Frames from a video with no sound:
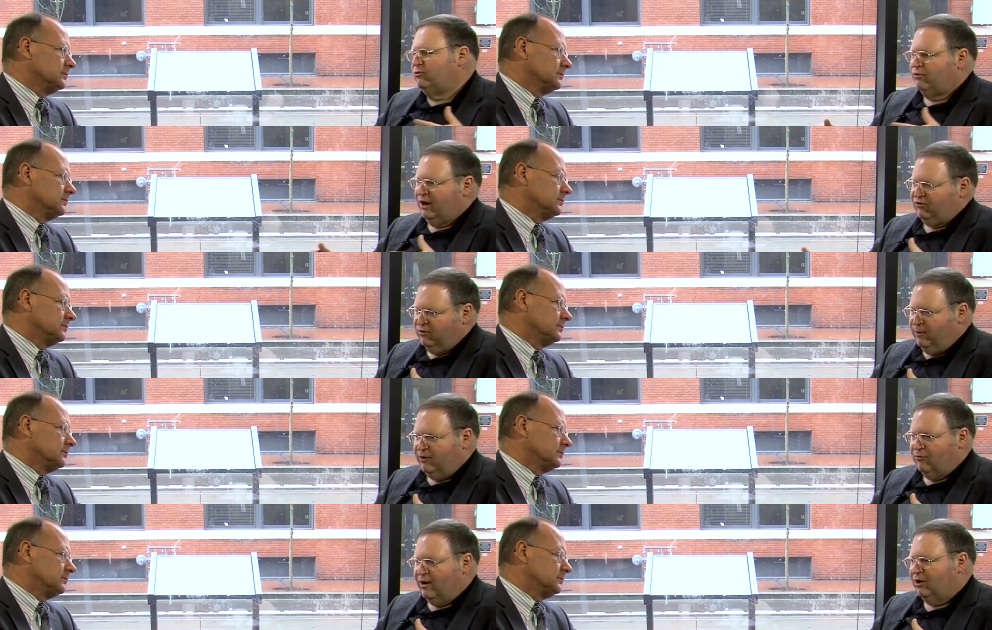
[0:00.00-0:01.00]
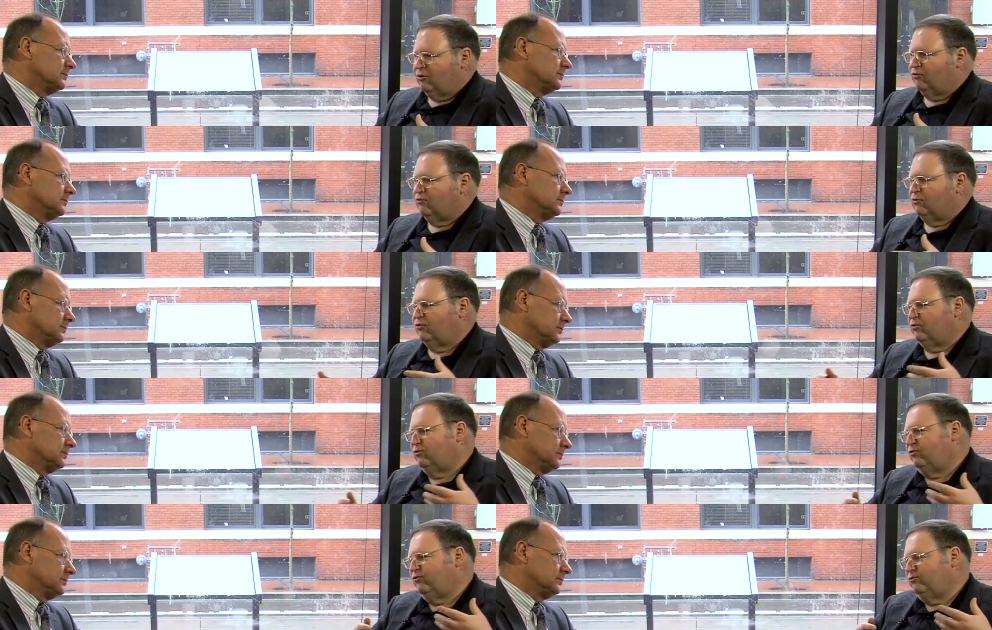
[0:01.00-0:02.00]
Speaker 1: Transit-dependent riders
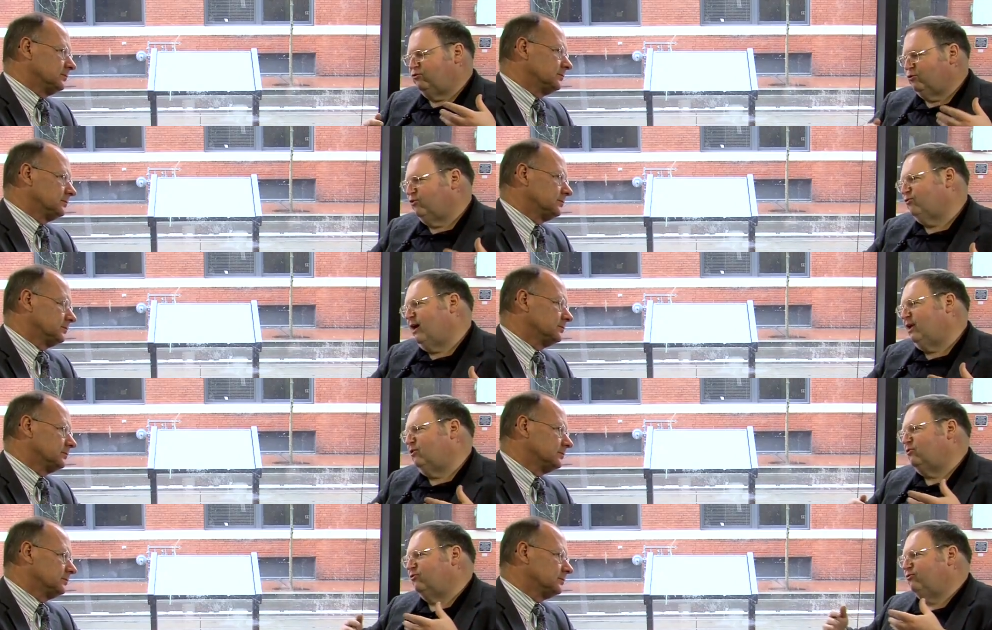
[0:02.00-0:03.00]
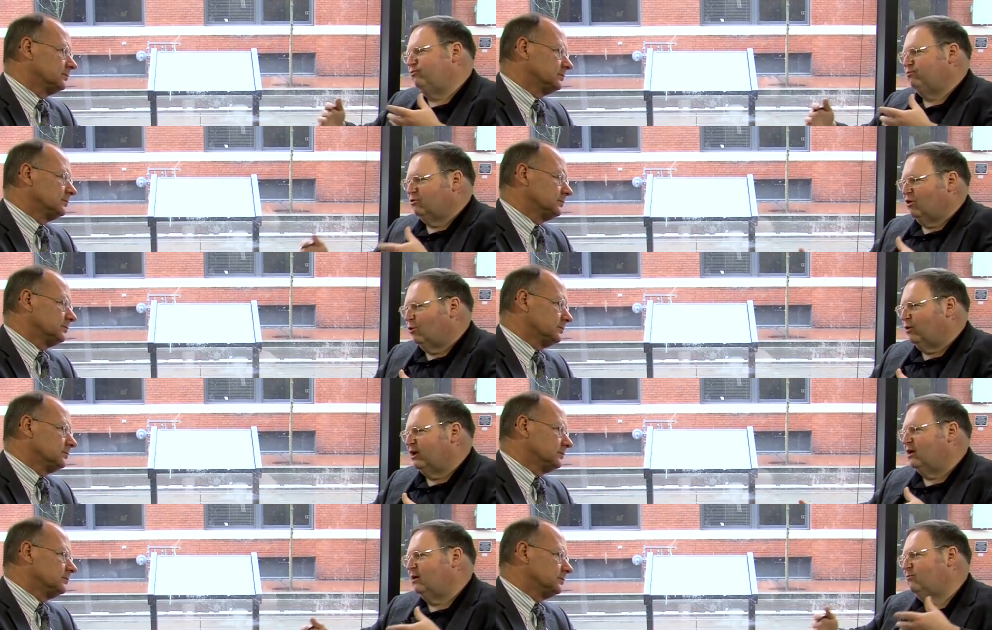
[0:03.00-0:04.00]
versus choice riders, lower
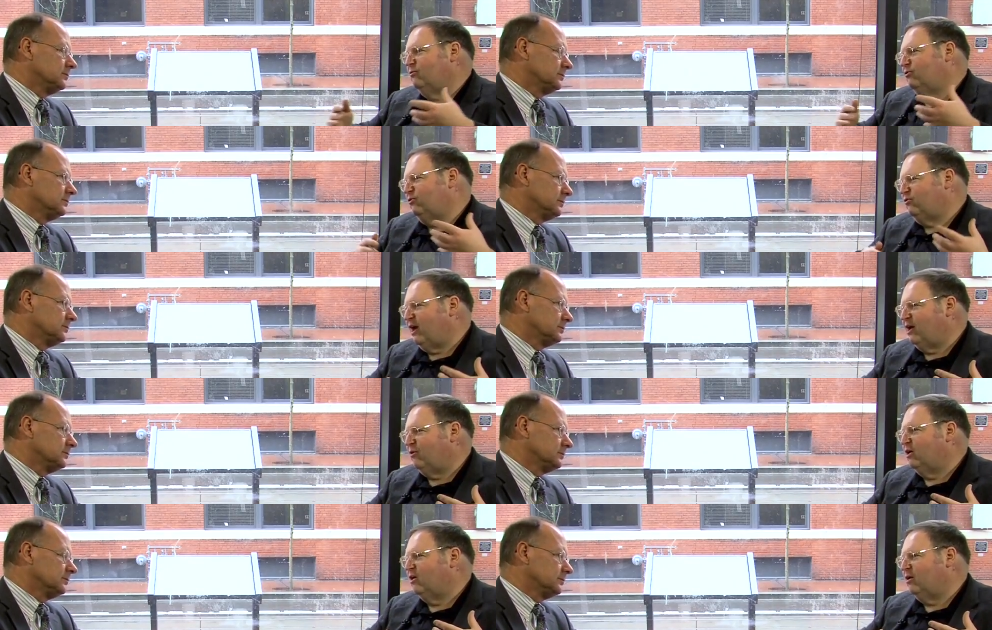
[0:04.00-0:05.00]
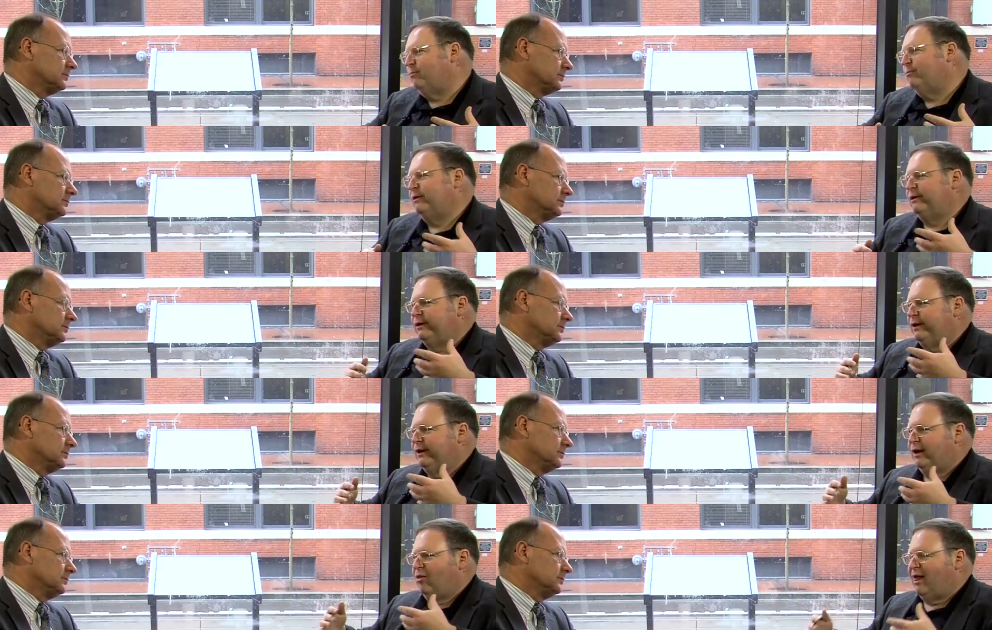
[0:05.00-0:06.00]
income versus higher income.
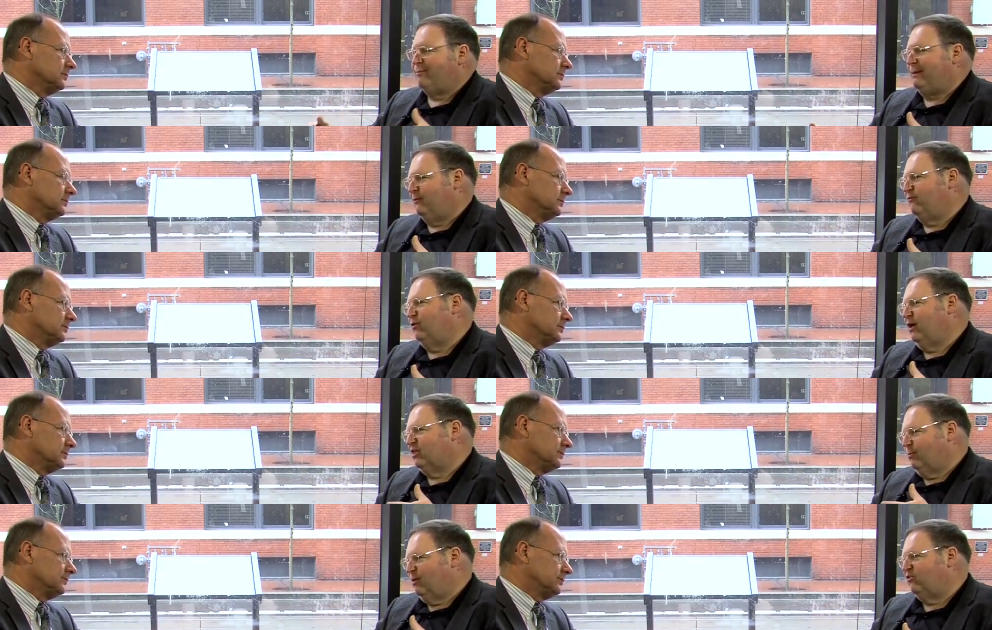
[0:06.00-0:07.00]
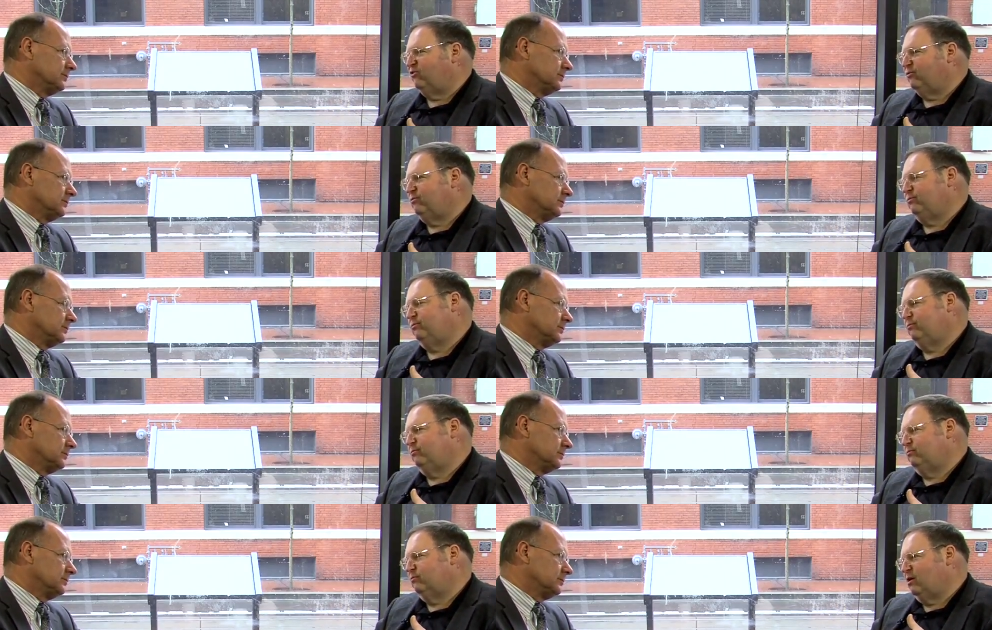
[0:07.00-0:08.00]
A lot of people feel like the bus
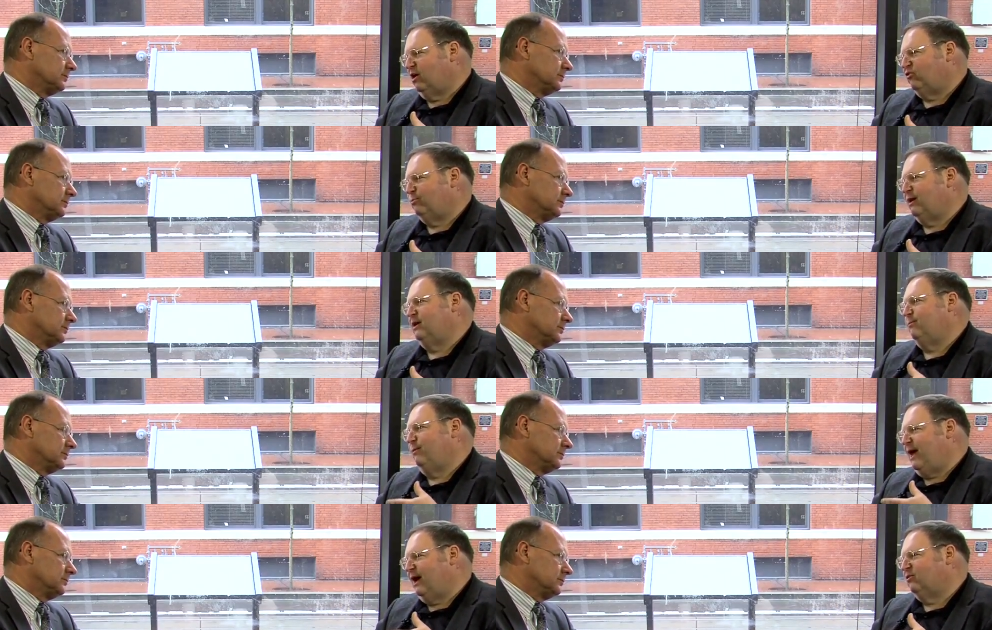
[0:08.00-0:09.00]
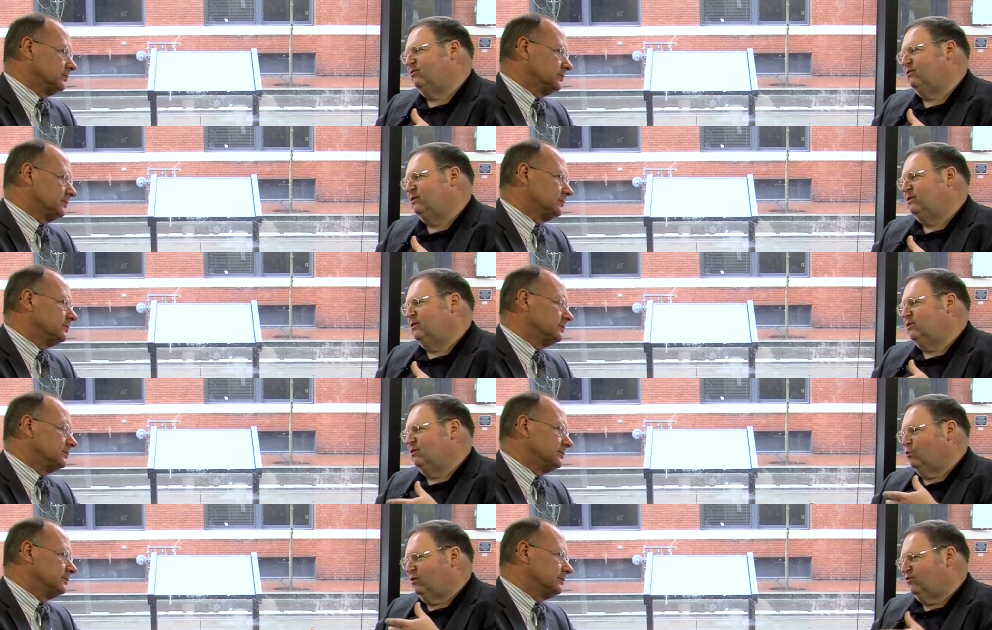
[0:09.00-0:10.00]
cuts may impact
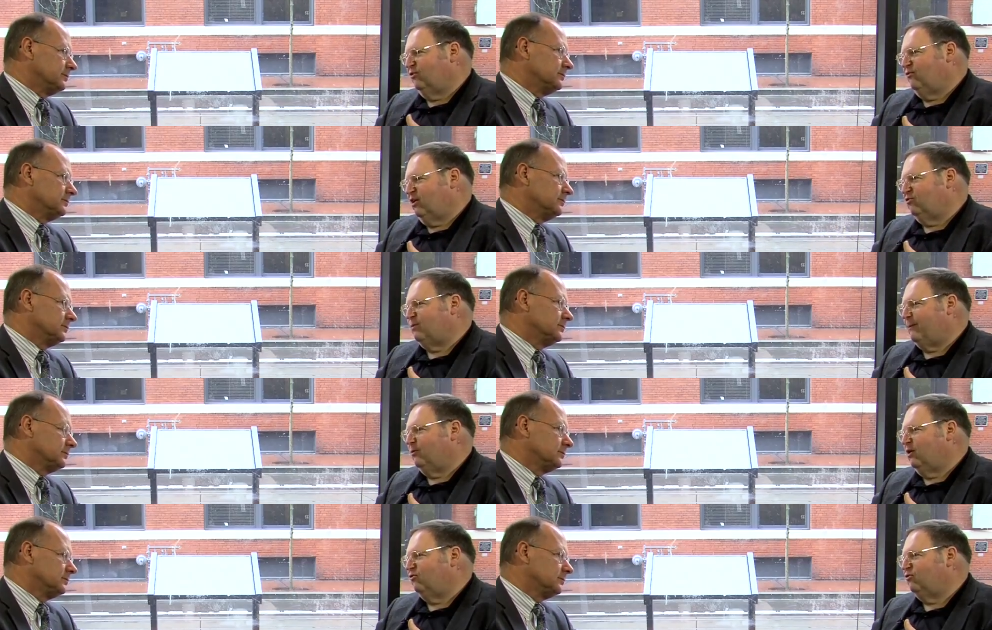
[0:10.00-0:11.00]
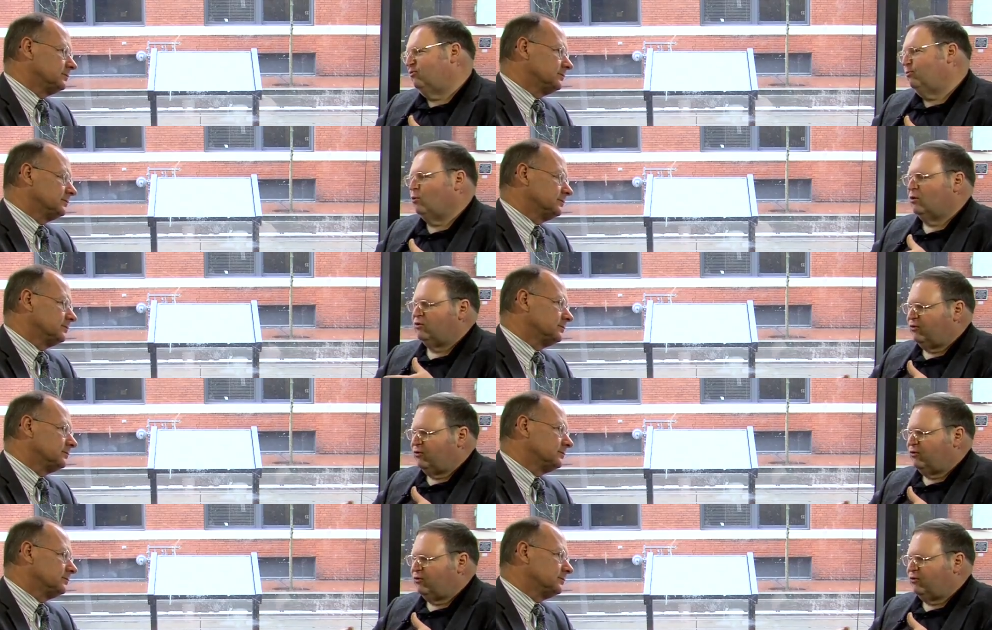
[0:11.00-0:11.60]
the more disadvantaged populations more.